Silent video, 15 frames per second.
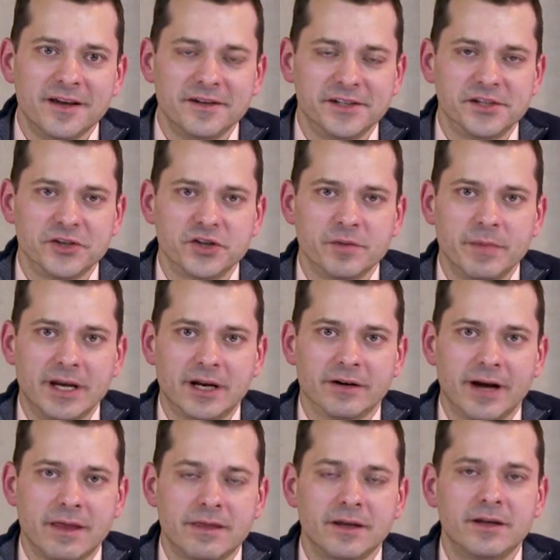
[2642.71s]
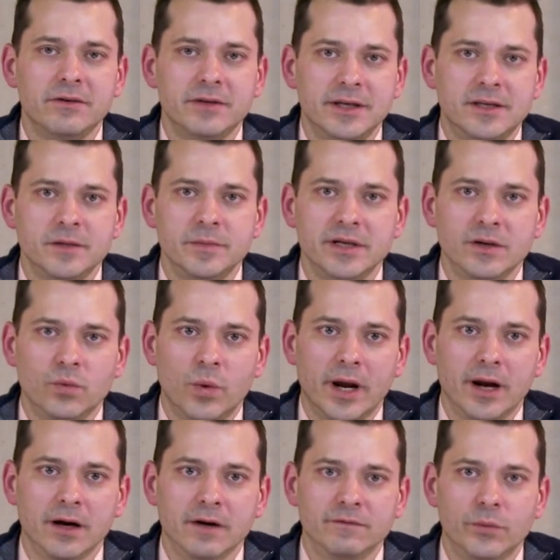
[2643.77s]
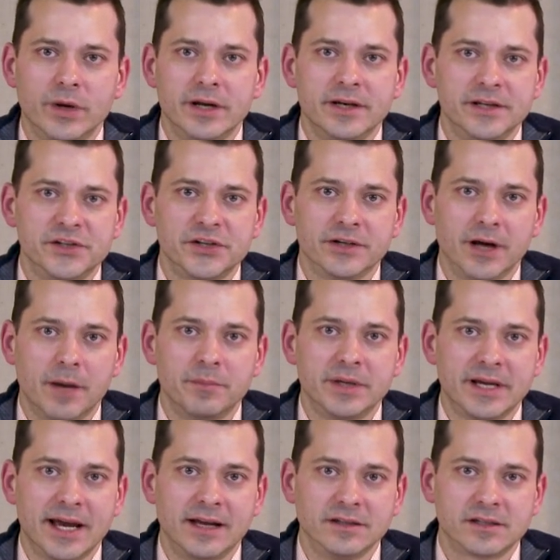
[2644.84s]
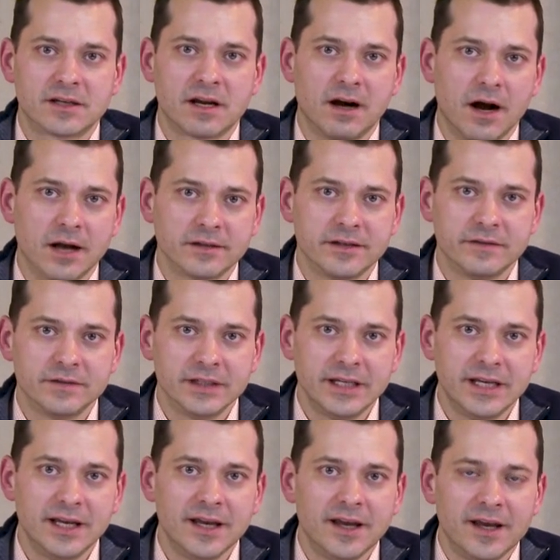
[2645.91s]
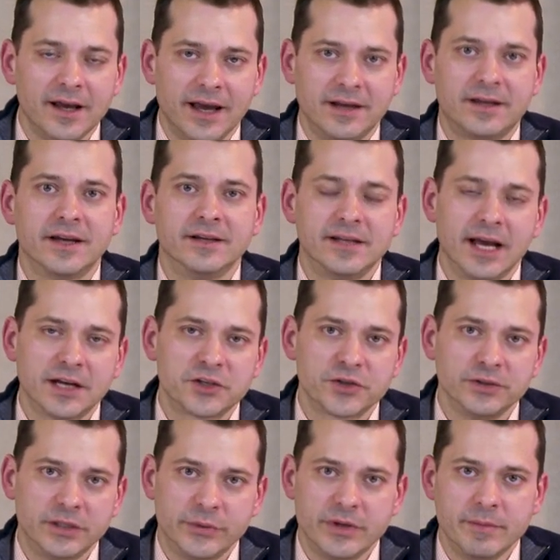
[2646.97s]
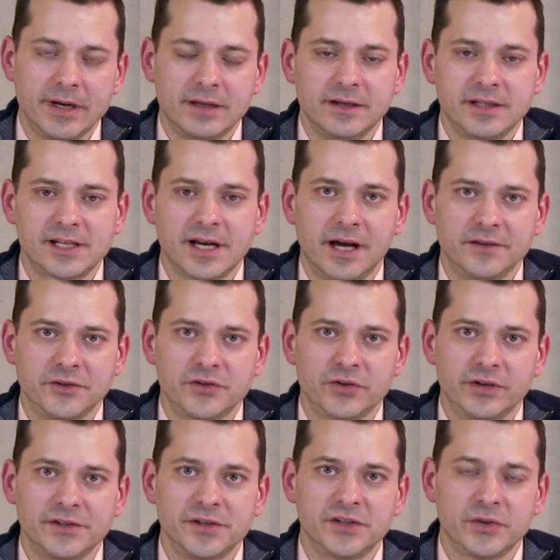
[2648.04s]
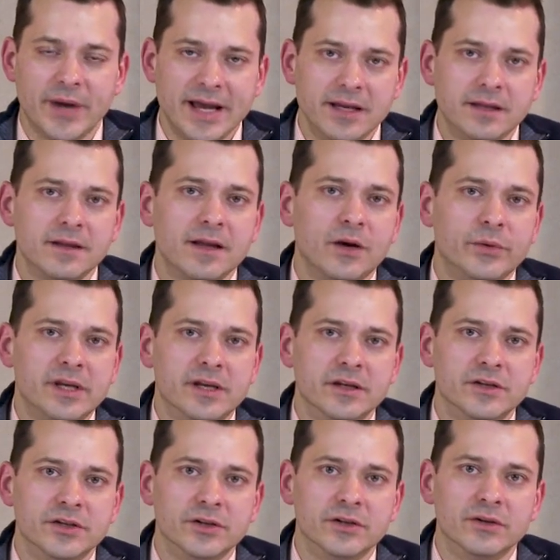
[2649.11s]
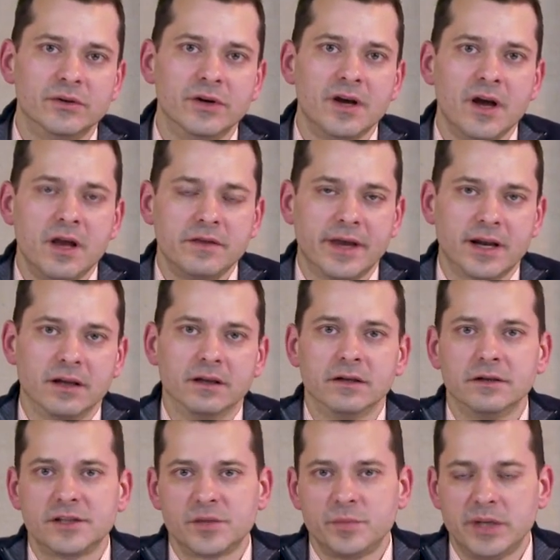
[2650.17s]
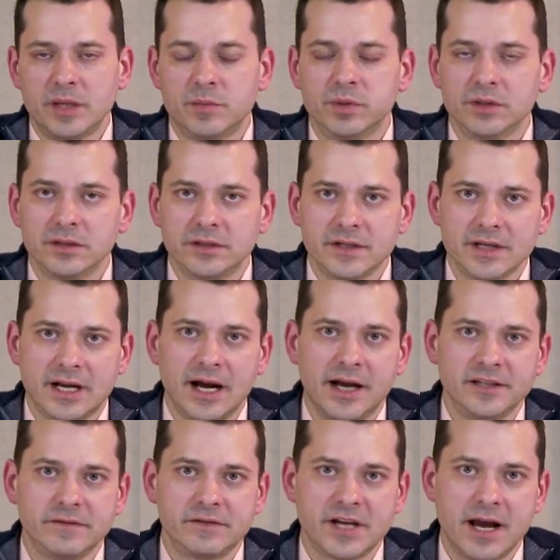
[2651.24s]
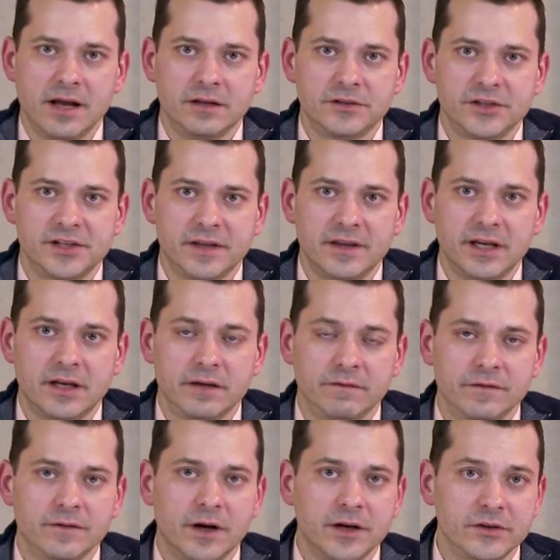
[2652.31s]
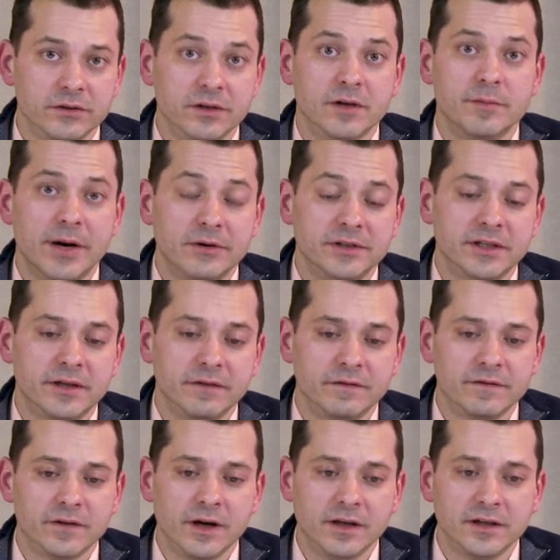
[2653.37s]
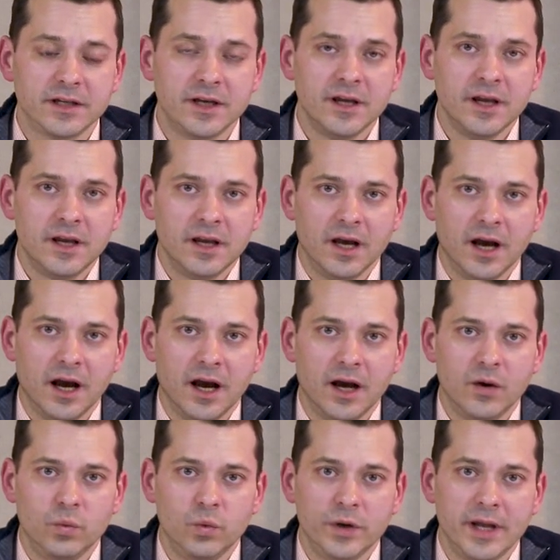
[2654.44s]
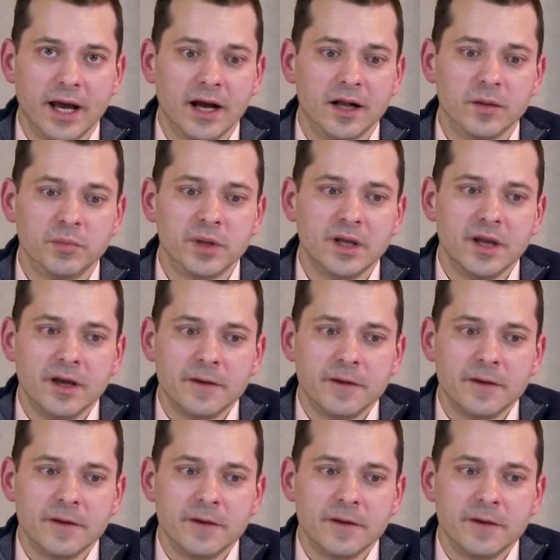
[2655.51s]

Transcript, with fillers: decision maker, I think you need to be aware of what it is you're up against cognitively and contextually when you make these kinds of choices. So anything that we can do that alerts people to the kinds of challenges that they confront or are about to confront uh, would help.